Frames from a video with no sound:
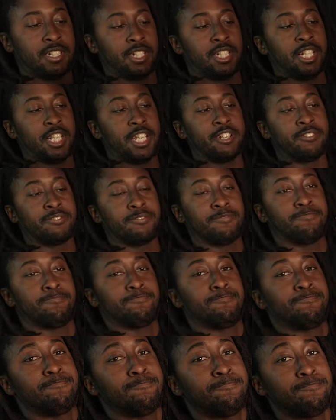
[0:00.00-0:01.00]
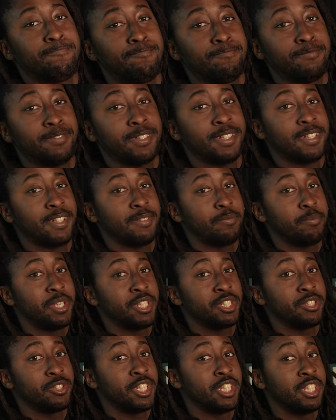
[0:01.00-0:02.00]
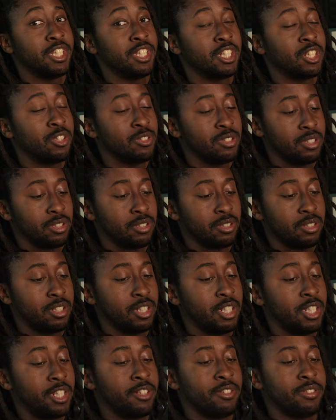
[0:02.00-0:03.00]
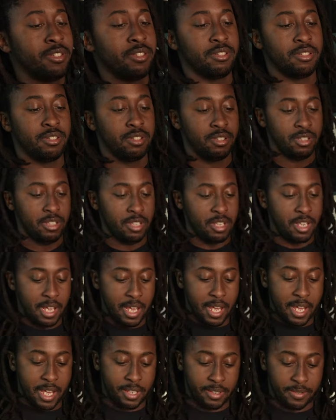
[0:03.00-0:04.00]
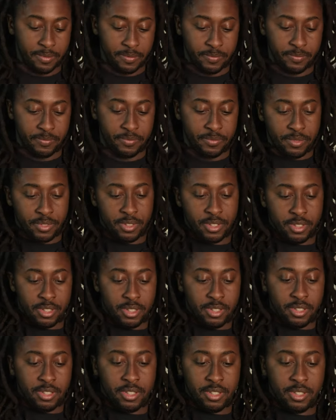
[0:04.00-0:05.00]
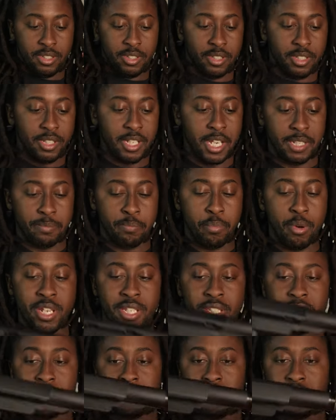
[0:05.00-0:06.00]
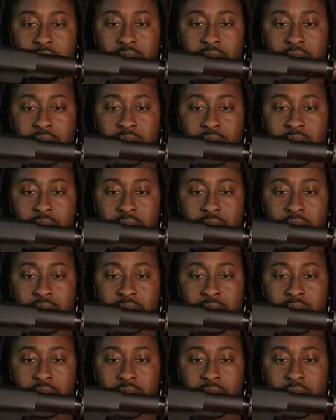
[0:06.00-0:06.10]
Clear. Make sure you get a little close. Clear. All right. Got the brace.